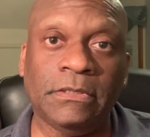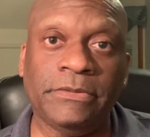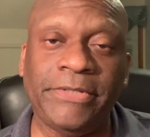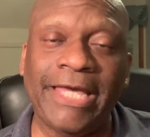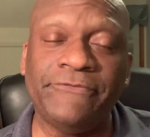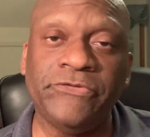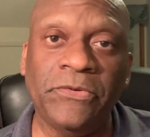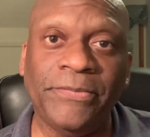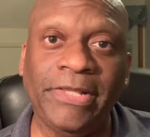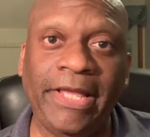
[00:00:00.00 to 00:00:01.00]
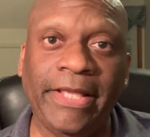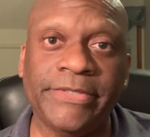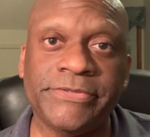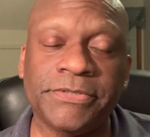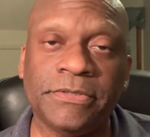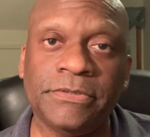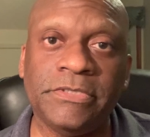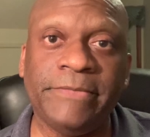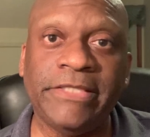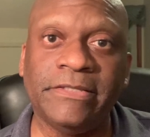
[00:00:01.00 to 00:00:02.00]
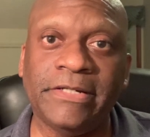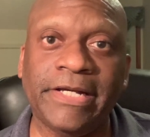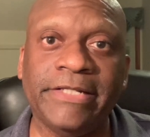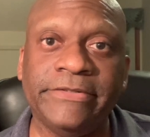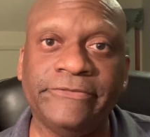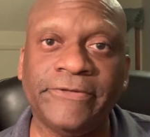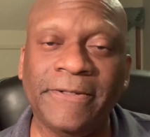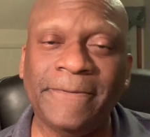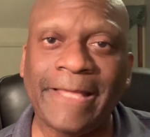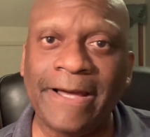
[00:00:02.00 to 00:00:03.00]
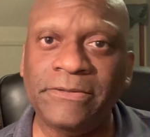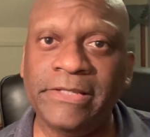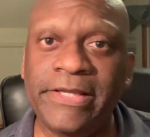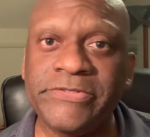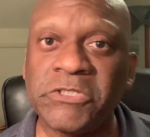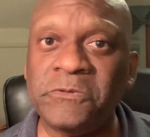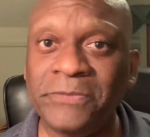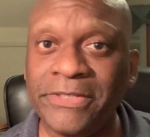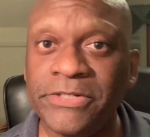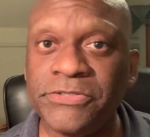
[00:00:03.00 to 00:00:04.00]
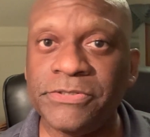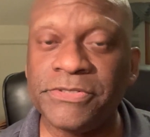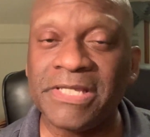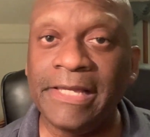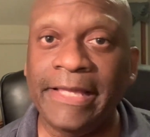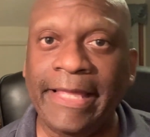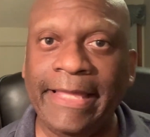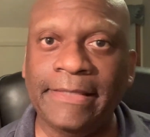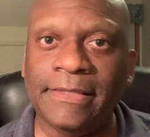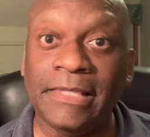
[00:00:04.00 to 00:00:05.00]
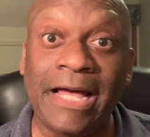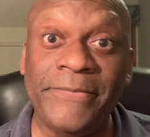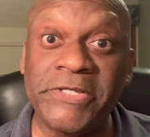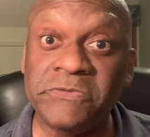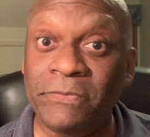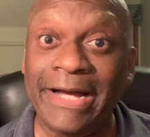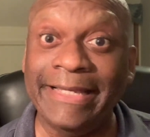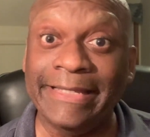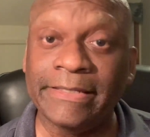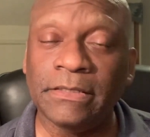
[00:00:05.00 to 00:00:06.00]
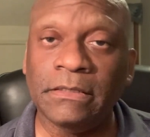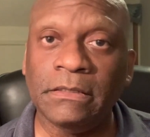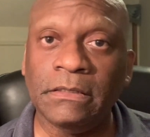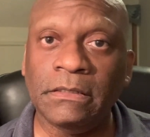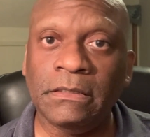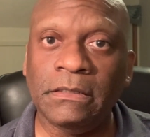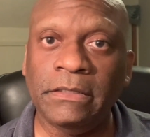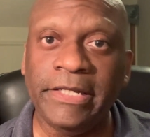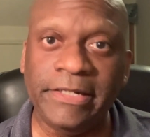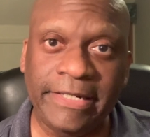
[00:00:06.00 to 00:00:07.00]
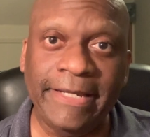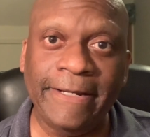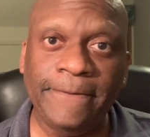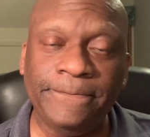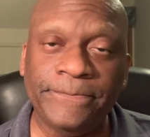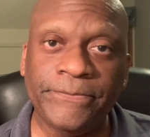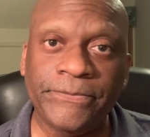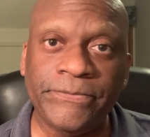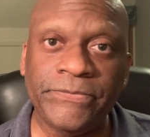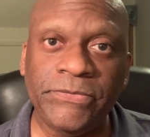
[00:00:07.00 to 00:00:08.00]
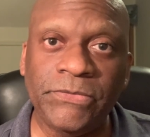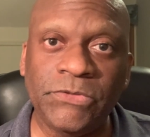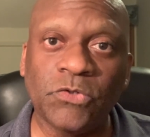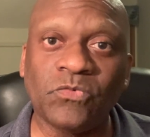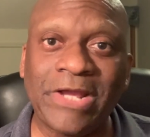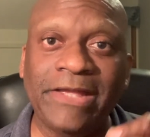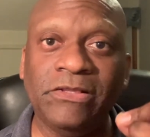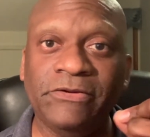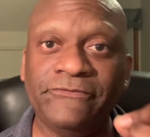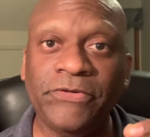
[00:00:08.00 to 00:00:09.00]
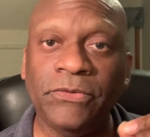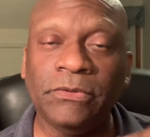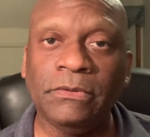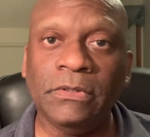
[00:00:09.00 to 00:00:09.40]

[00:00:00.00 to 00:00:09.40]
They have no plans to make the kind of outlays, expenditures, and lobbyist buying it did to wrangle a vote